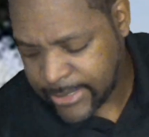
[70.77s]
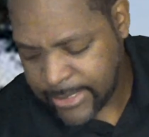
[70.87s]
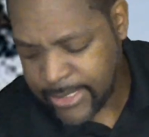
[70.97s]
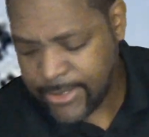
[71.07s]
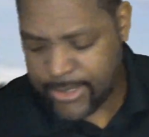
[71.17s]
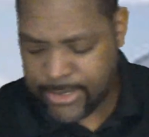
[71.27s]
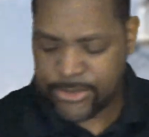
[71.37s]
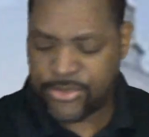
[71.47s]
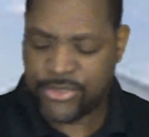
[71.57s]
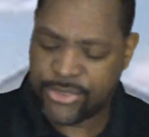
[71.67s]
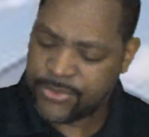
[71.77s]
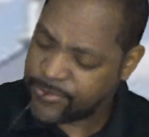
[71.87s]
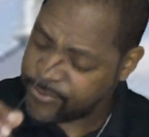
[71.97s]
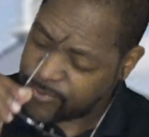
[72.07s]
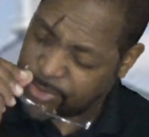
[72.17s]
And yes,
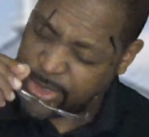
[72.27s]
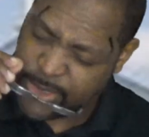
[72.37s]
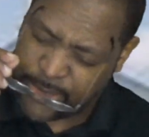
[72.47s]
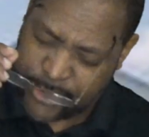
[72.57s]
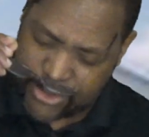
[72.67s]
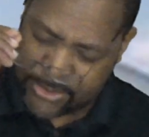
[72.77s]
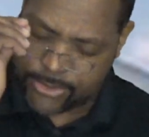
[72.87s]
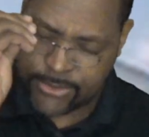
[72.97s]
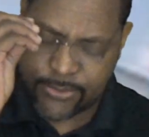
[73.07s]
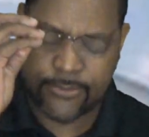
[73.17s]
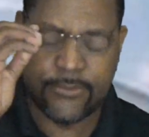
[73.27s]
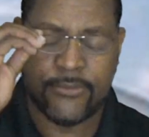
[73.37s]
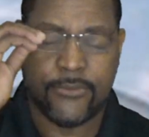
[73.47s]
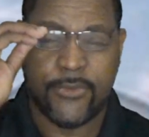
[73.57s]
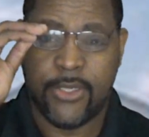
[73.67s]
it is
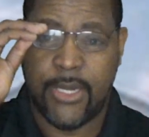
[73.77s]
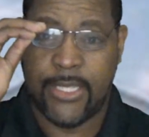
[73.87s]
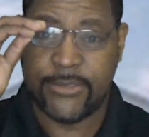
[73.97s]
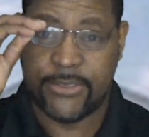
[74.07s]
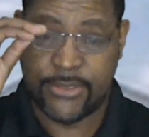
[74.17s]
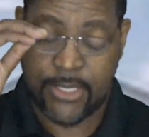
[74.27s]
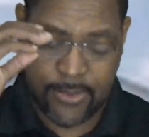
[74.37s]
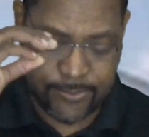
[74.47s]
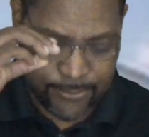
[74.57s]
glasses time.